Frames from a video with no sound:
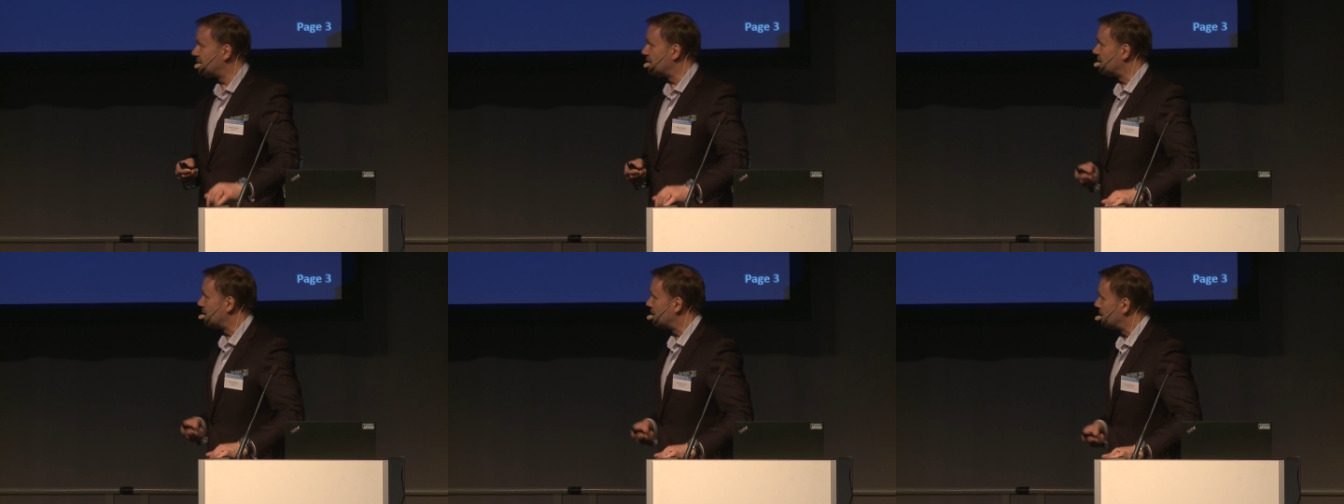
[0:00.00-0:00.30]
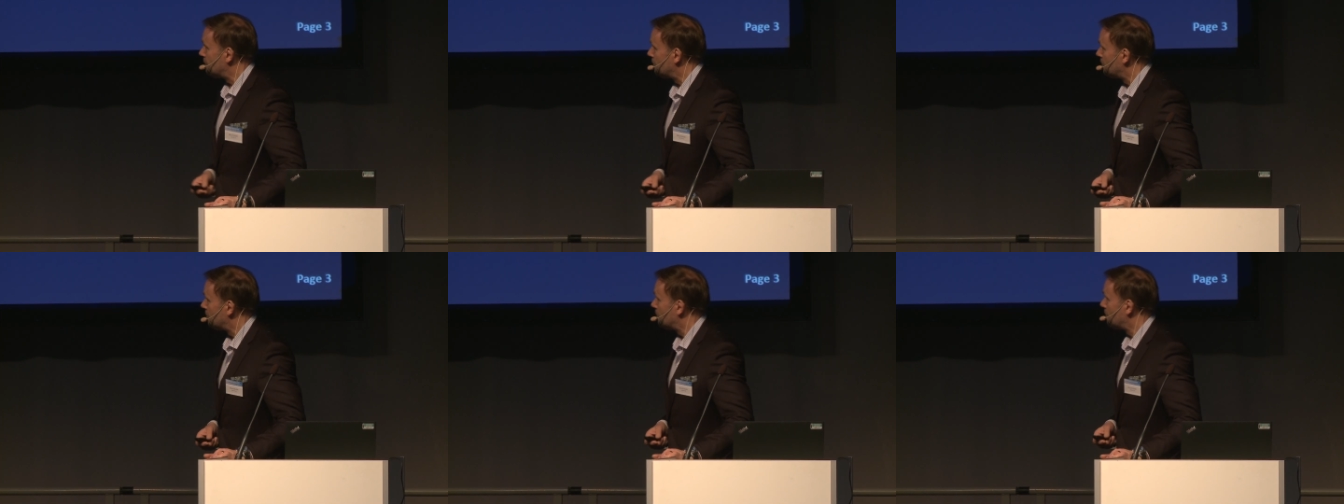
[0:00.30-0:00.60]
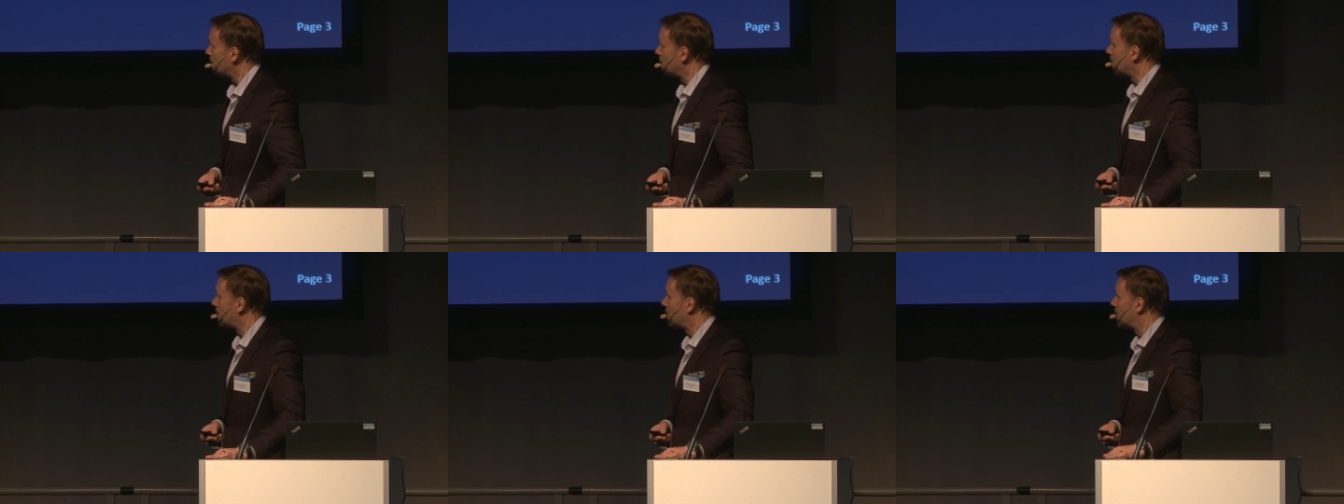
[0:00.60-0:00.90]
Um,
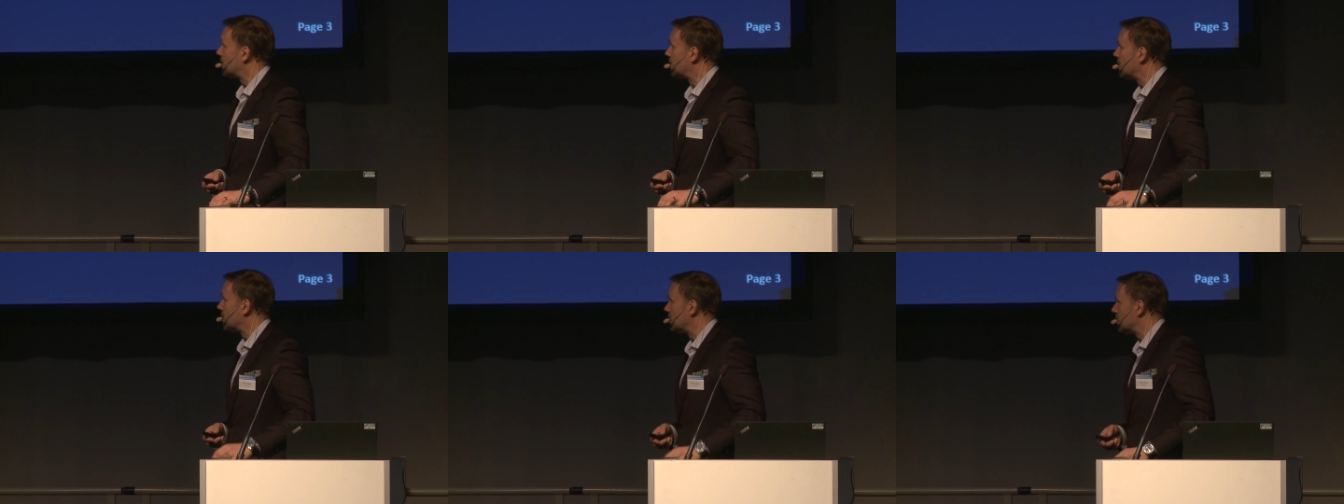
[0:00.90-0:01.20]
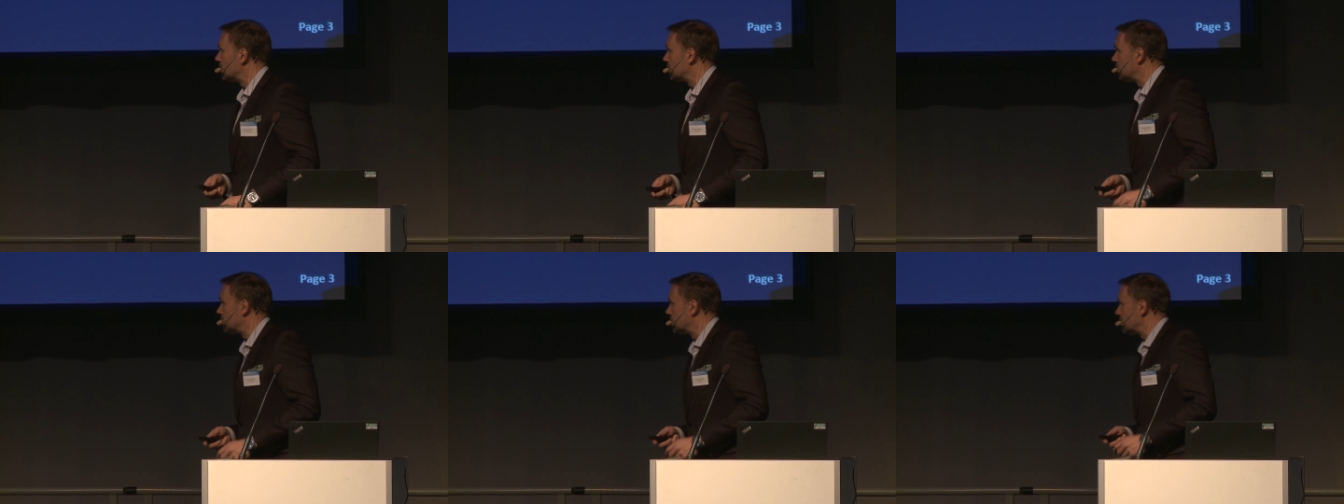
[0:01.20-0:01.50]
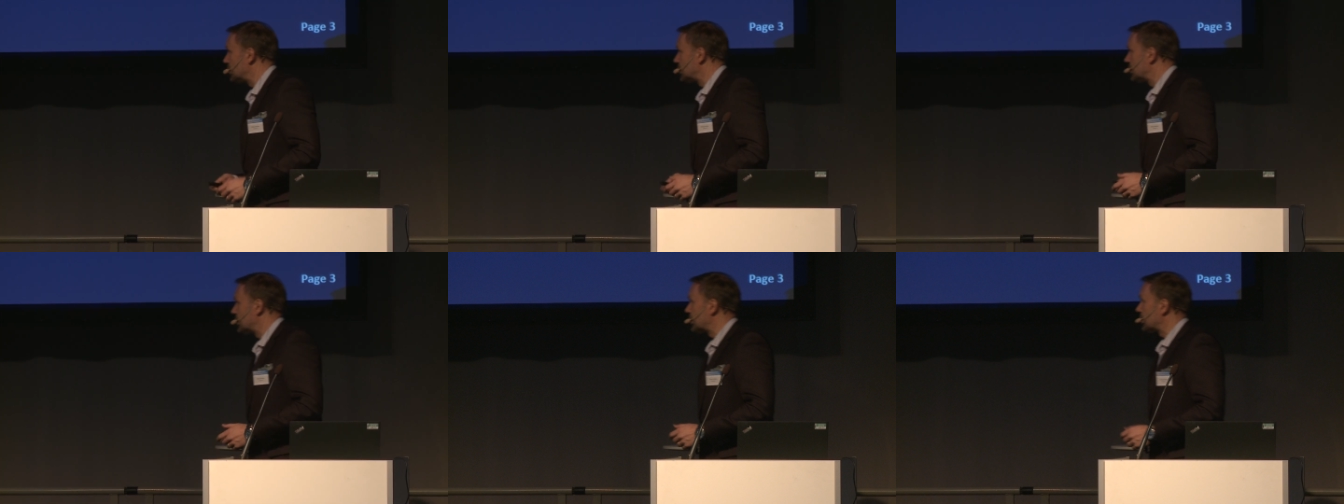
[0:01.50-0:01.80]
uh,
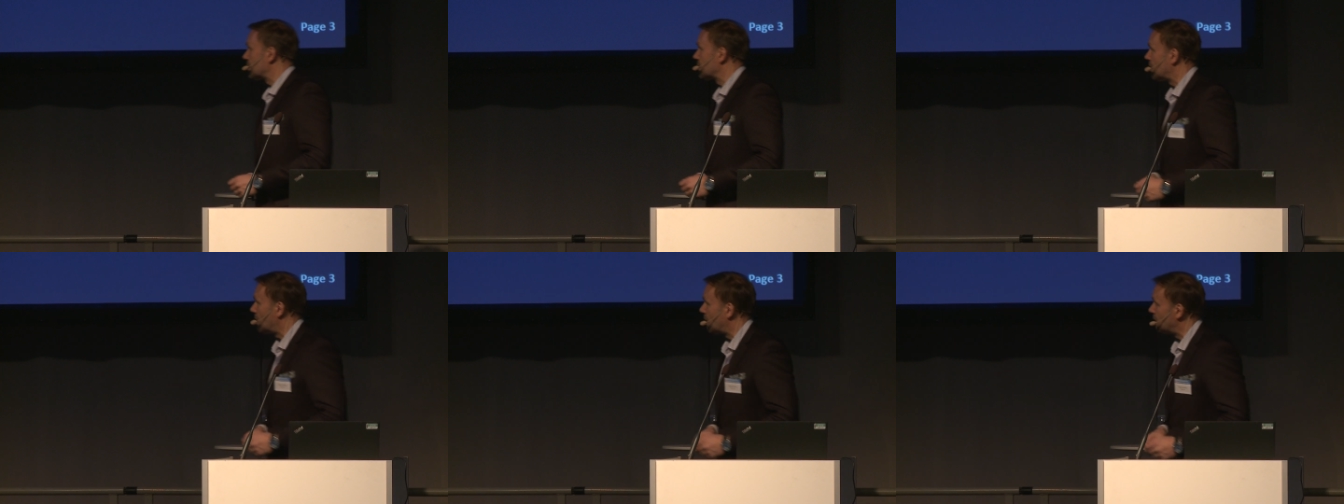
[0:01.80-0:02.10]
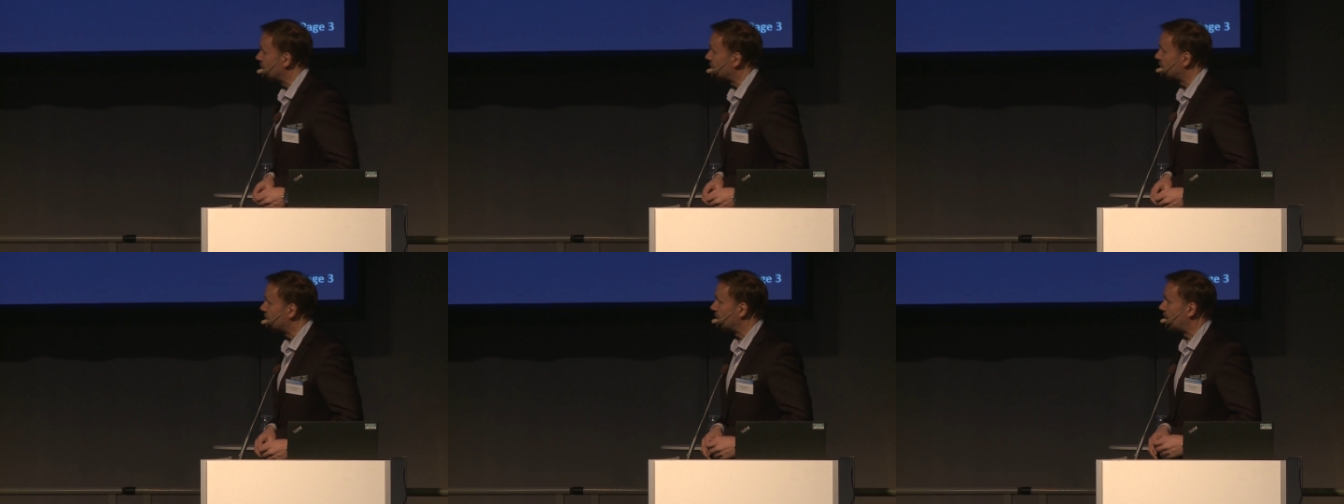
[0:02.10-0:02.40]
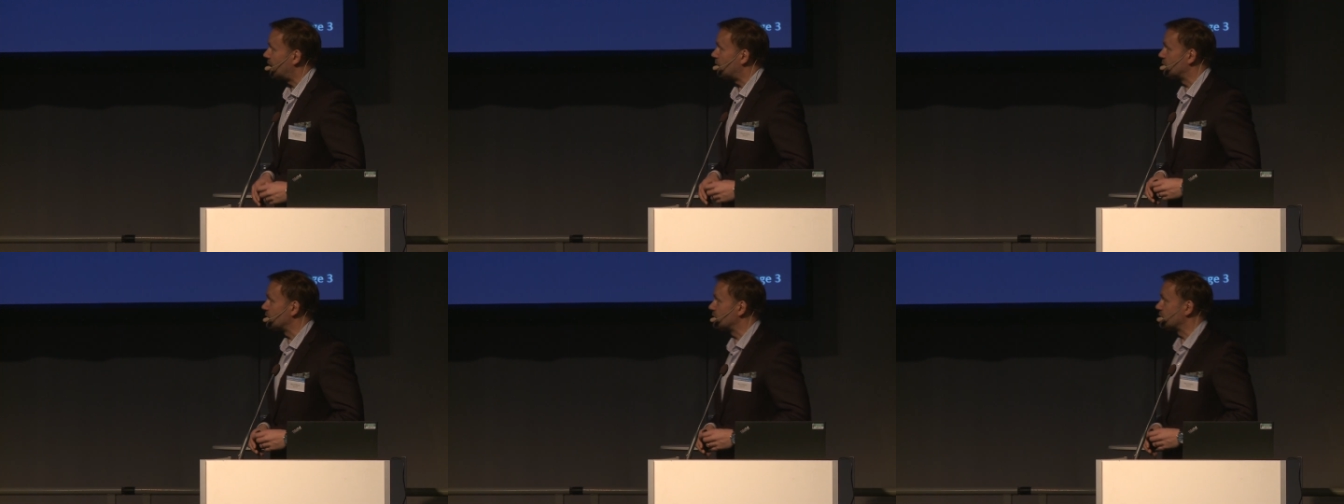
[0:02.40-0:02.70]
a little after
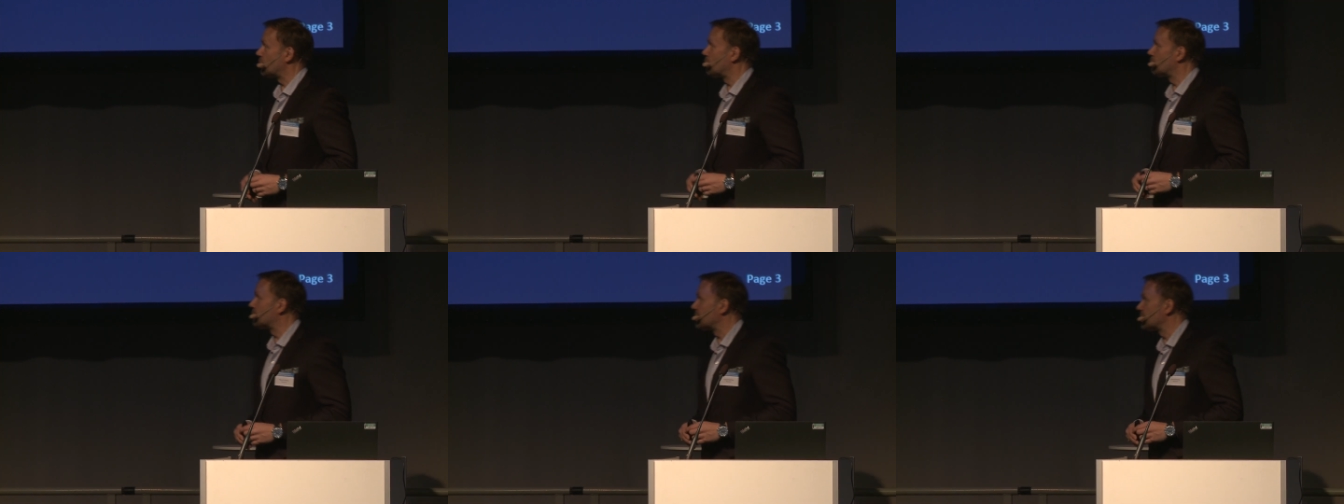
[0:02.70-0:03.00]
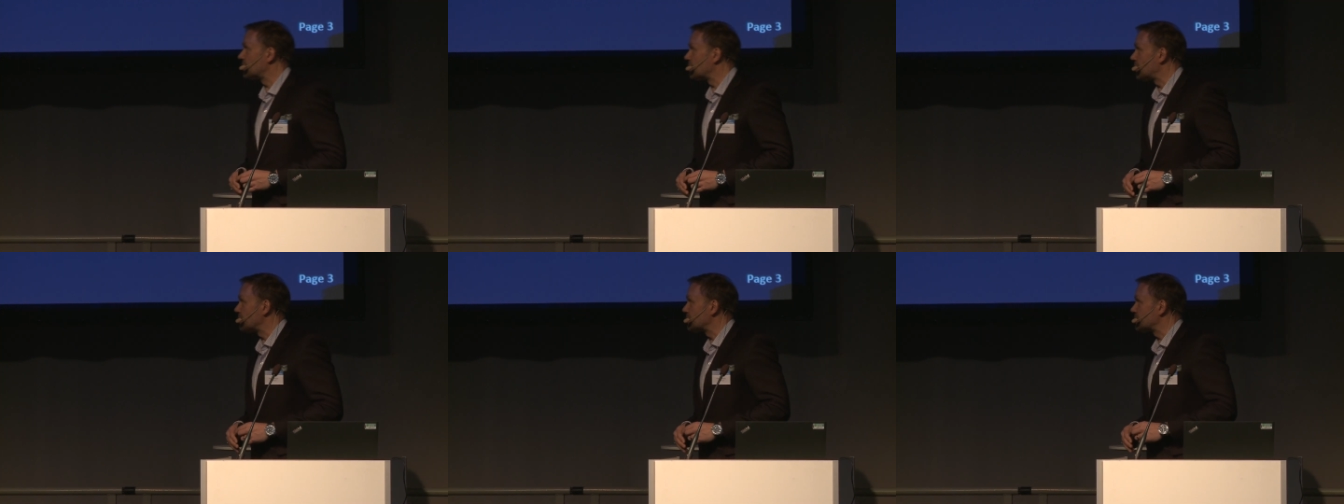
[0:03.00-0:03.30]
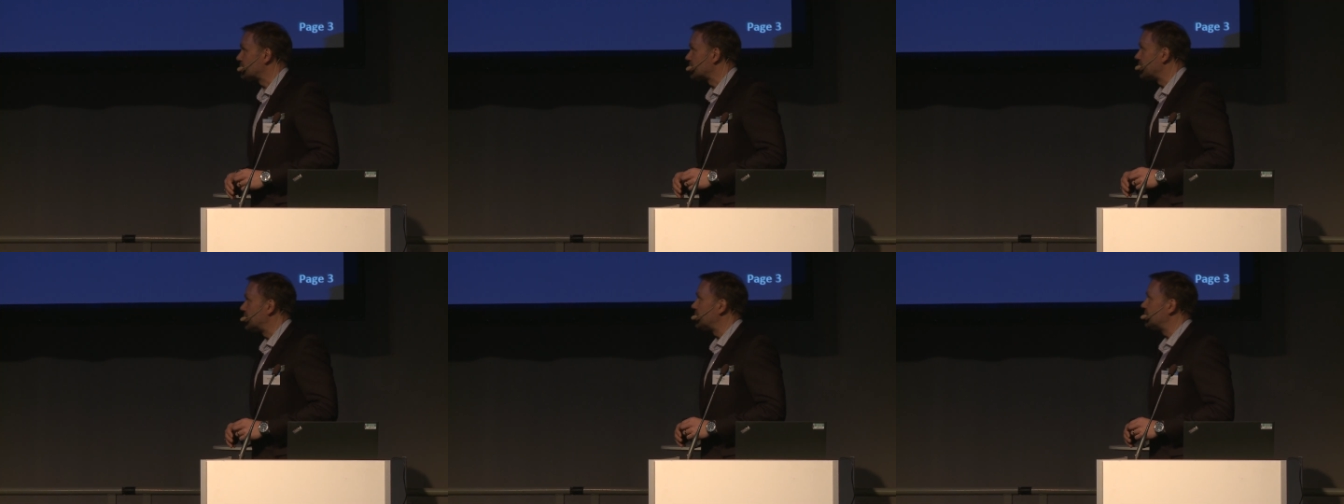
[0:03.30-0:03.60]
that was opened
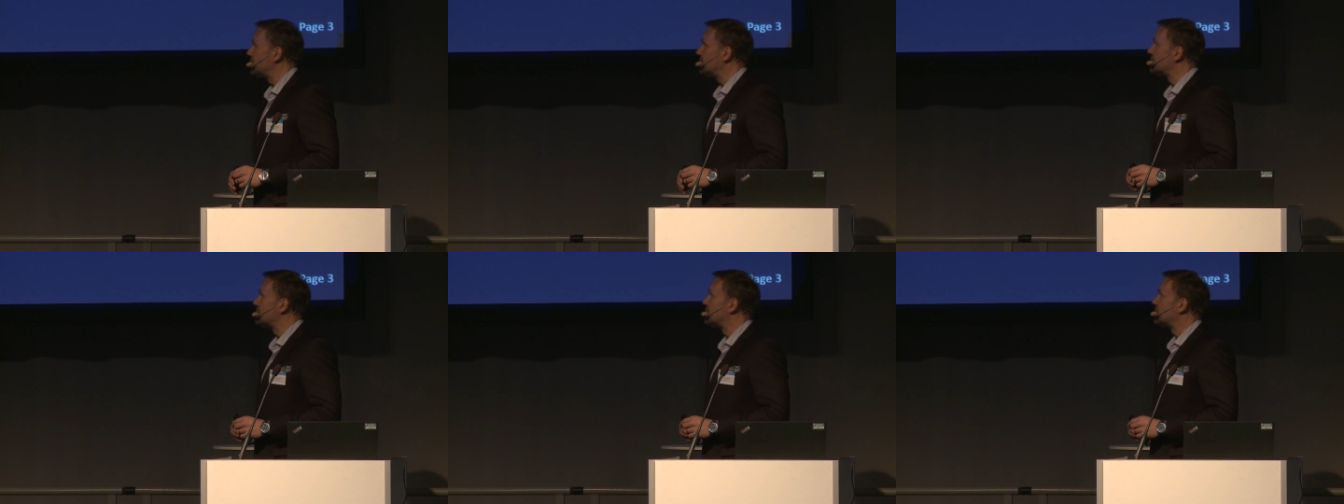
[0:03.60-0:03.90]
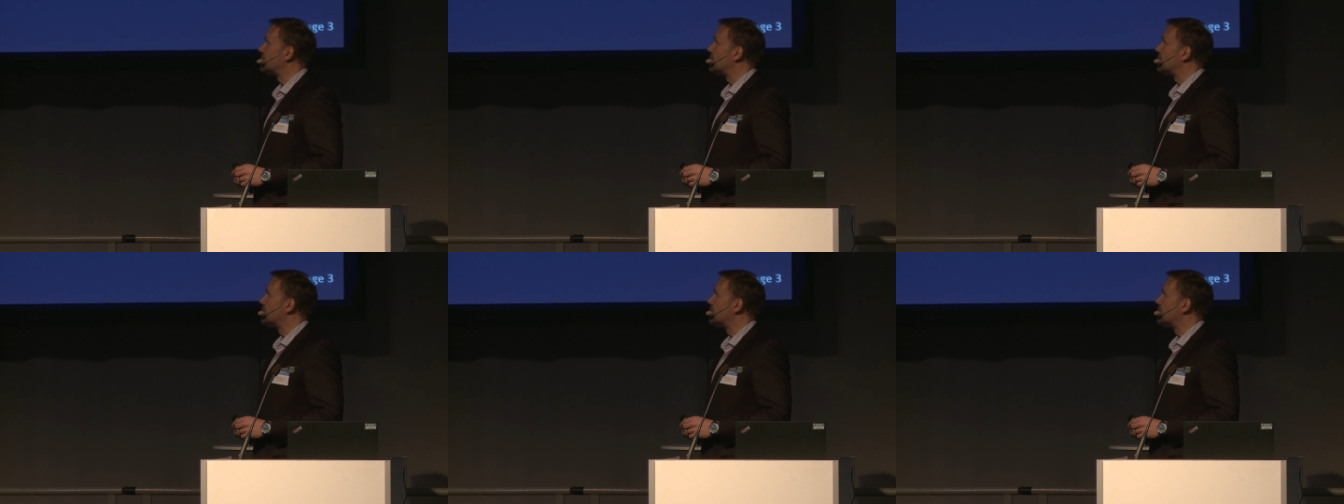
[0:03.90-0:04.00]
last year.